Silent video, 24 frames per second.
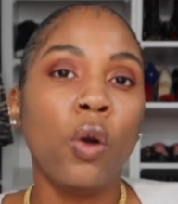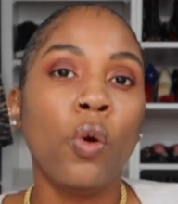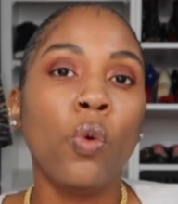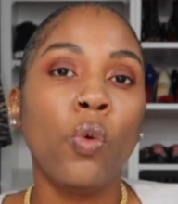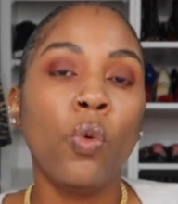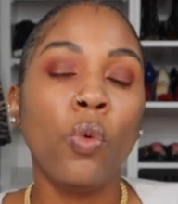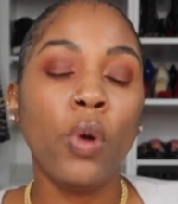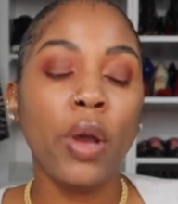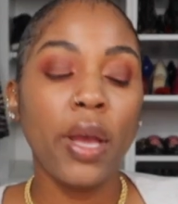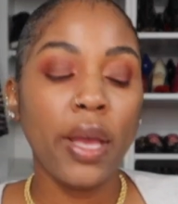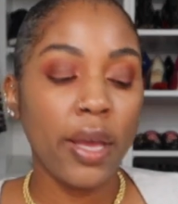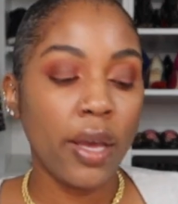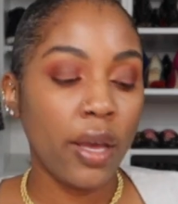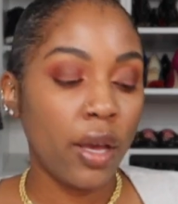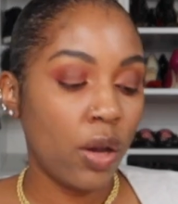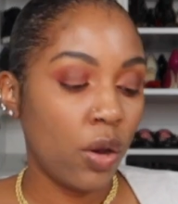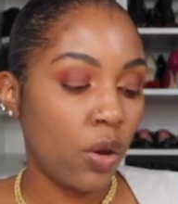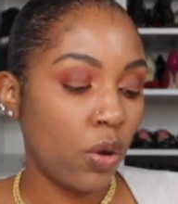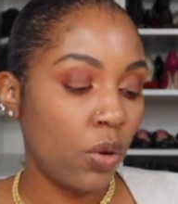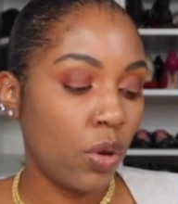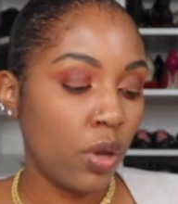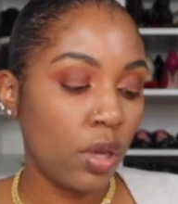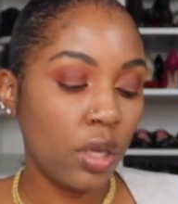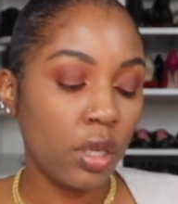
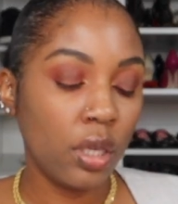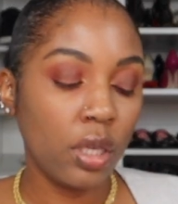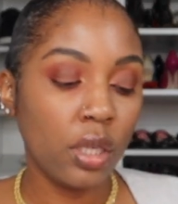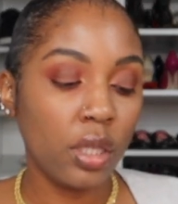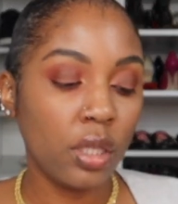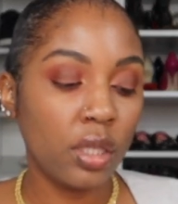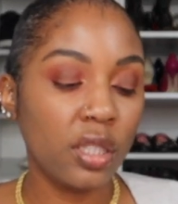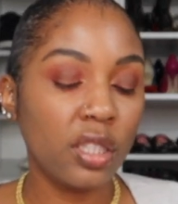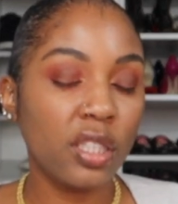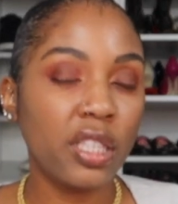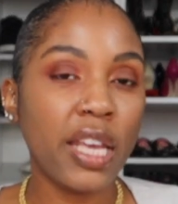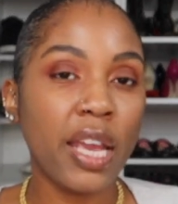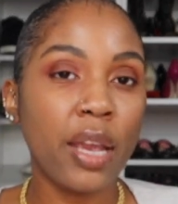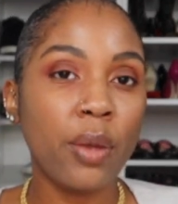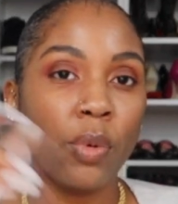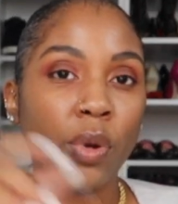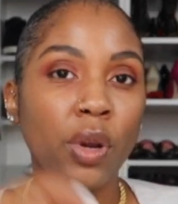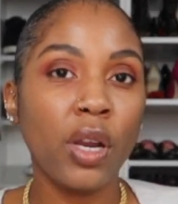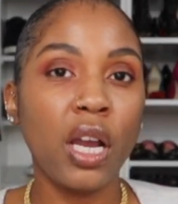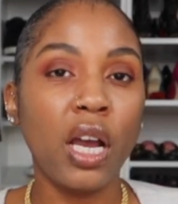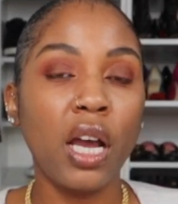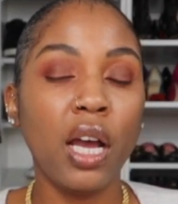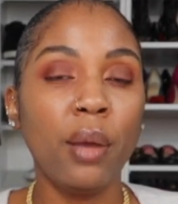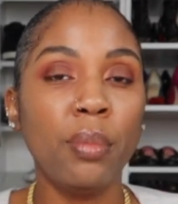Well, they were
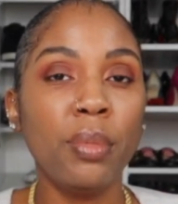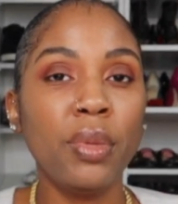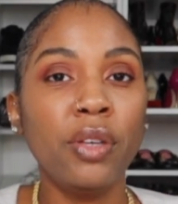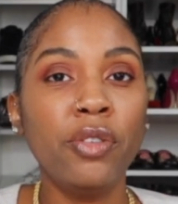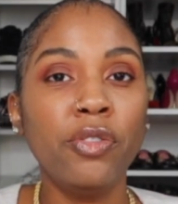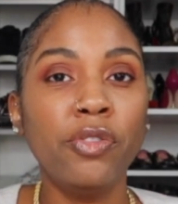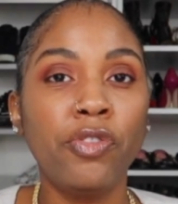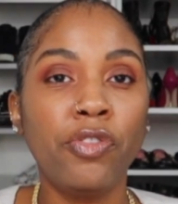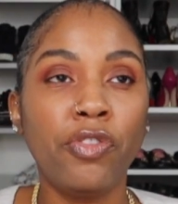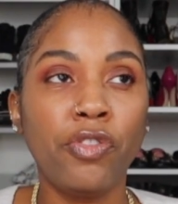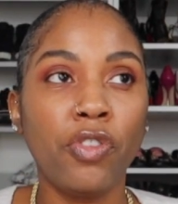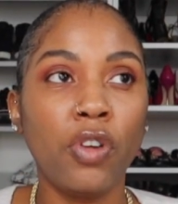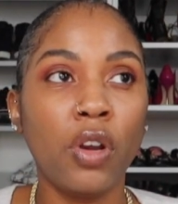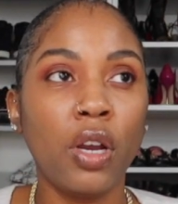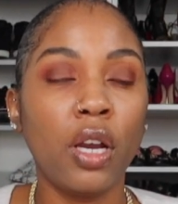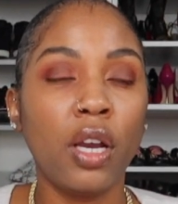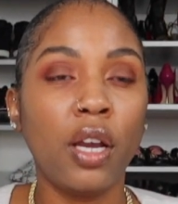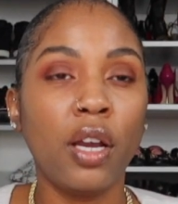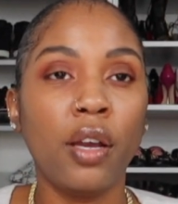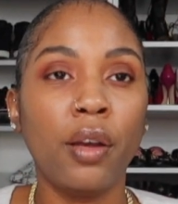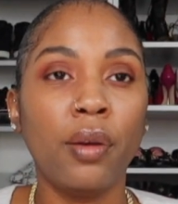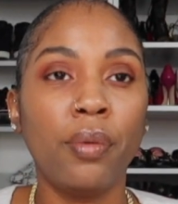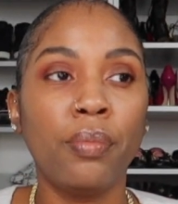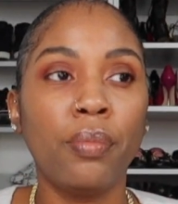coming
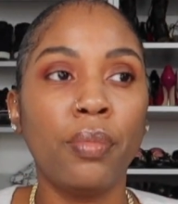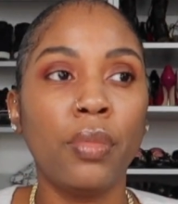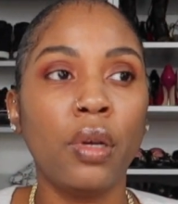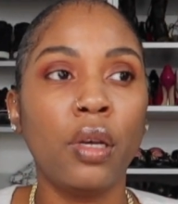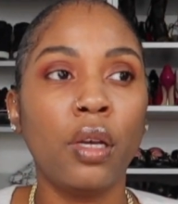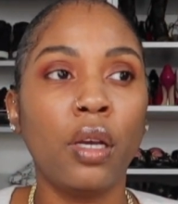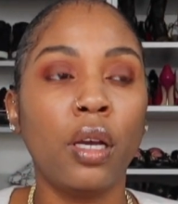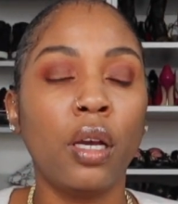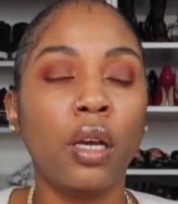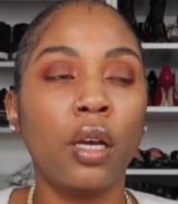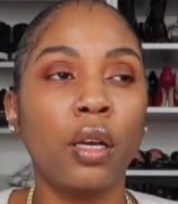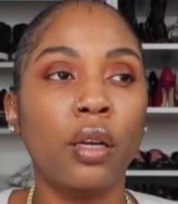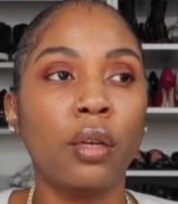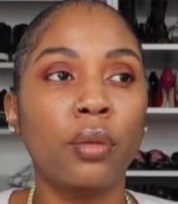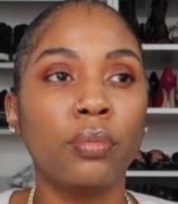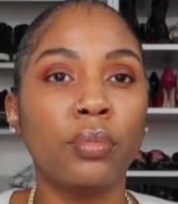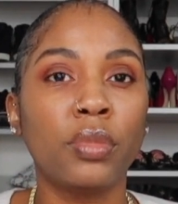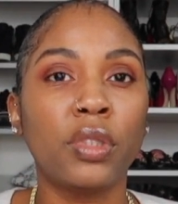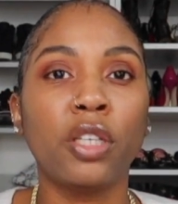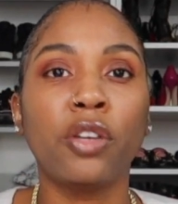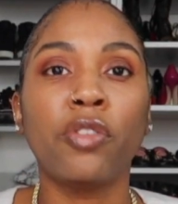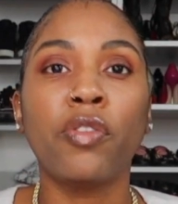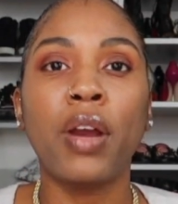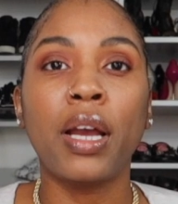from
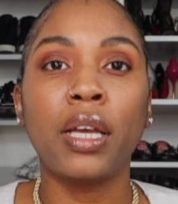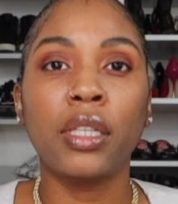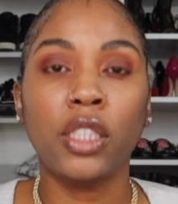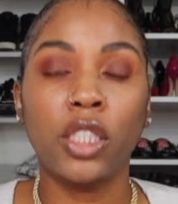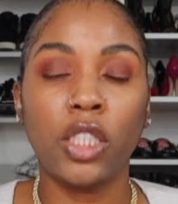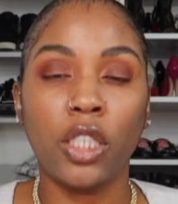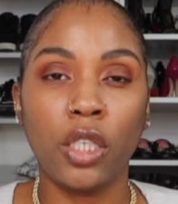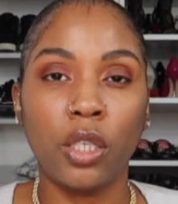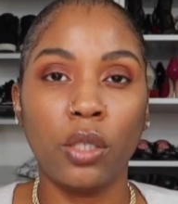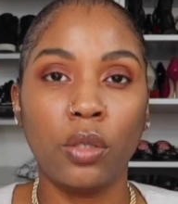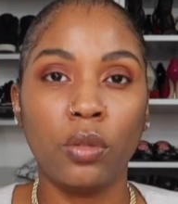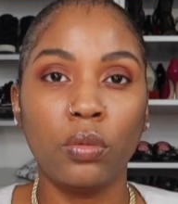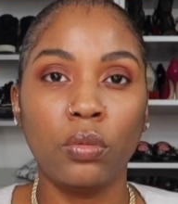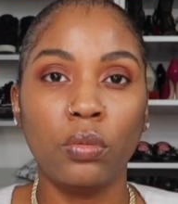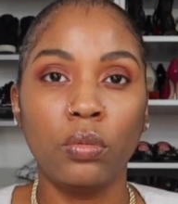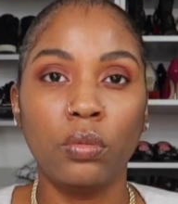Toronto.